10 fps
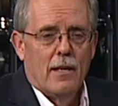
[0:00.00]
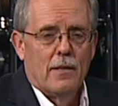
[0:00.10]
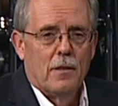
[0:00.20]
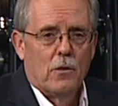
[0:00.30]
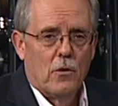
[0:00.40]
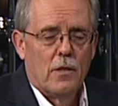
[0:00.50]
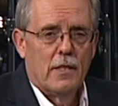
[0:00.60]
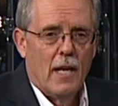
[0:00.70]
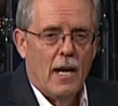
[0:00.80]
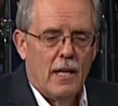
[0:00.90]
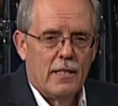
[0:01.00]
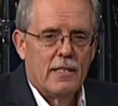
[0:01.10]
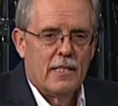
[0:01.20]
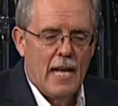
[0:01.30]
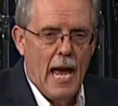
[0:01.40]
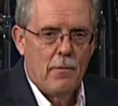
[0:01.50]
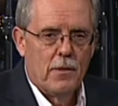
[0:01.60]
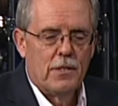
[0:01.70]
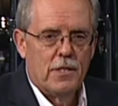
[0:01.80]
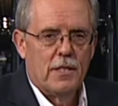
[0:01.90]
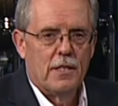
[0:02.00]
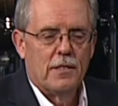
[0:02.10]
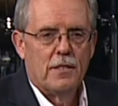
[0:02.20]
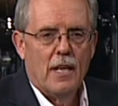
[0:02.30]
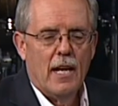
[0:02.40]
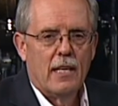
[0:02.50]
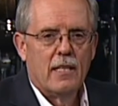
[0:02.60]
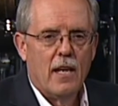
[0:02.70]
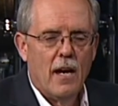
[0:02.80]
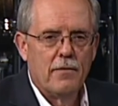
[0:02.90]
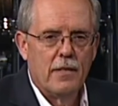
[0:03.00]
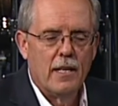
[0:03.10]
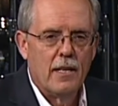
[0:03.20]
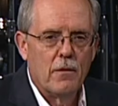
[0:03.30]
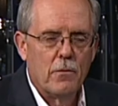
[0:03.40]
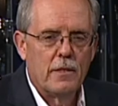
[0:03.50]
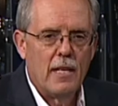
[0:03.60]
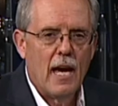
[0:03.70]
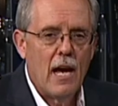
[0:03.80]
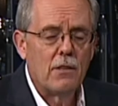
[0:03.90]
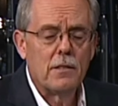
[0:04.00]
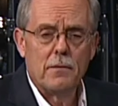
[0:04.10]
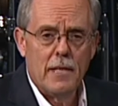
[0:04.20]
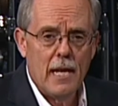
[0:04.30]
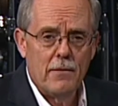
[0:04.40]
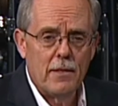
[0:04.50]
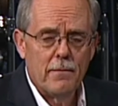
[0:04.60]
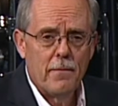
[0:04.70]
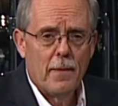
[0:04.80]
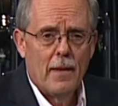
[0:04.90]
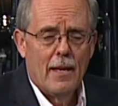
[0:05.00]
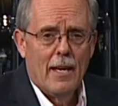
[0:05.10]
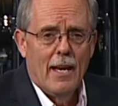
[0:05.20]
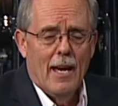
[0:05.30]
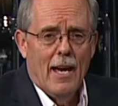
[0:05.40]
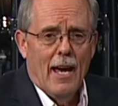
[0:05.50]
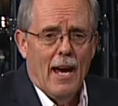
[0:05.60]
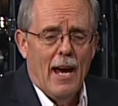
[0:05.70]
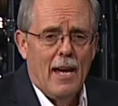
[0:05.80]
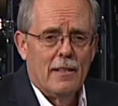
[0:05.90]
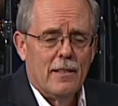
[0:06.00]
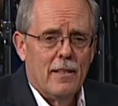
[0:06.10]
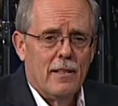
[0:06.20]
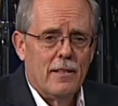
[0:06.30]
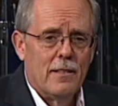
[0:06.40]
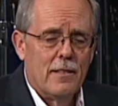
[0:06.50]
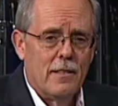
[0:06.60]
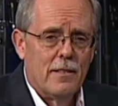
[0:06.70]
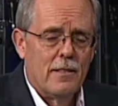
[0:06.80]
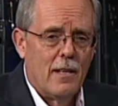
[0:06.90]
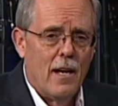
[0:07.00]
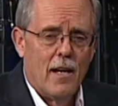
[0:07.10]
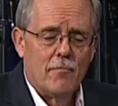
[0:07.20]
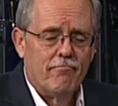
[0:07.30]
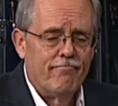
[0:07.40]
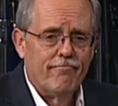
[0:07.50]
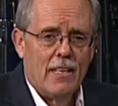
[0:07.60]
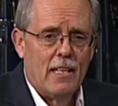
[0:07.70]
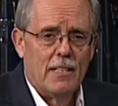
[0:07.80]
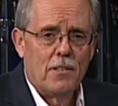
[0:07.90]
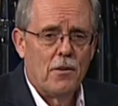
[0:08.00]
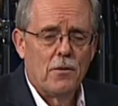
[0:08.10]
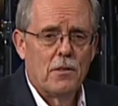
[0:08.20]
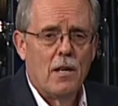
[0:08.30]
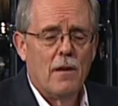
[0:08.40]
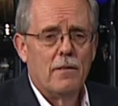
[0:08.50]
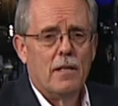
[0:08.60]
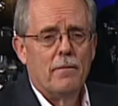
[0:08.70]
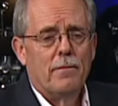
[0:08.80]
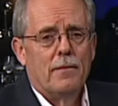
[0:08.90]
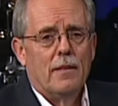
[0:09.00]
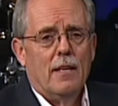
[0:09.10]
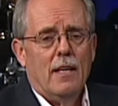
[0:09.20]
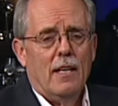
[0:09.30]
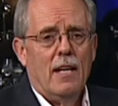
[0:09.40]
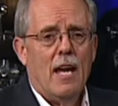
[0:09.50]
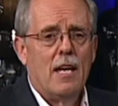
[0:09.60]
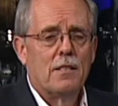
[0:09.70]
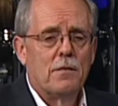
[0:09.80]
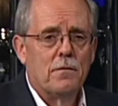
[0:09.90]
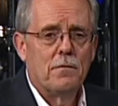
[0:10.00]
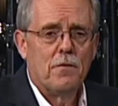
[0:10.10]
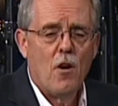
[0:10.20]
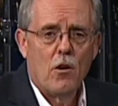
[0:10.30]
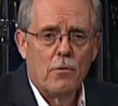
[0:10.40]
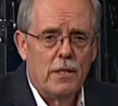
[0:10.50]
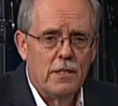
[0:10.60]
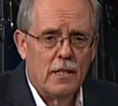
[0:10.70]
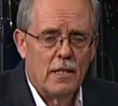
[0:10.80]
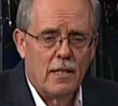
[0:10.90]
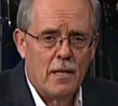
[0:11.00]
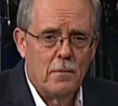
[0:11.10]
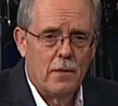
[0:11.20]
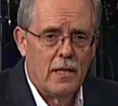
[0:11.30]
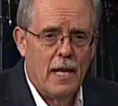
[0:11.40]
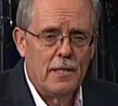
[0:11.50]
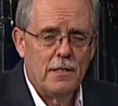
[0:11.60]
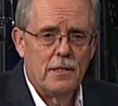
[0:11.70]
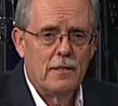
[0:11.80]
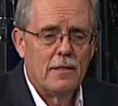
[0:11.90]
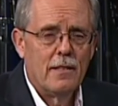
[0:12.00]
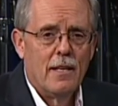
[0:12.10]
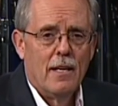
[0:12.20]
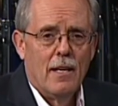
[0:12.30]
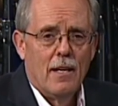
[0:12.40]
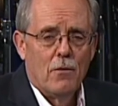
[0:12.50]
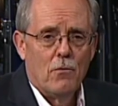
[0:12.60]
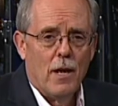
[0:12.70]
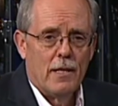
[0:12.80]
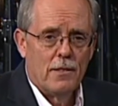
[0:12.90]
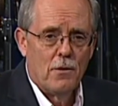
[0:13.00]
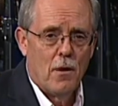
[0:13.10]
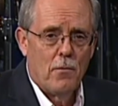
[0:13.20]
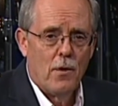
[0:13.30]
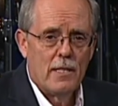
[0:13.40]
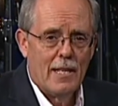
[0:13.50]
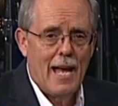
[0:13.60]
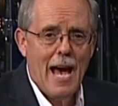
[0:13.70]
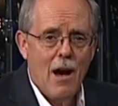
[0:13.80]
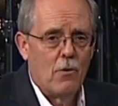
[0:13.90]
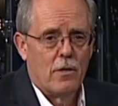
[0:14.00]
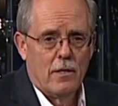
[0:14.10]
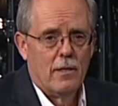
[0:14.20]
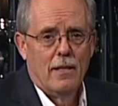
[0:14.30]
the Lord God establishes a covenant with the house of David. And this is um, an eternal covenant, it has far reaching implications right to our present hour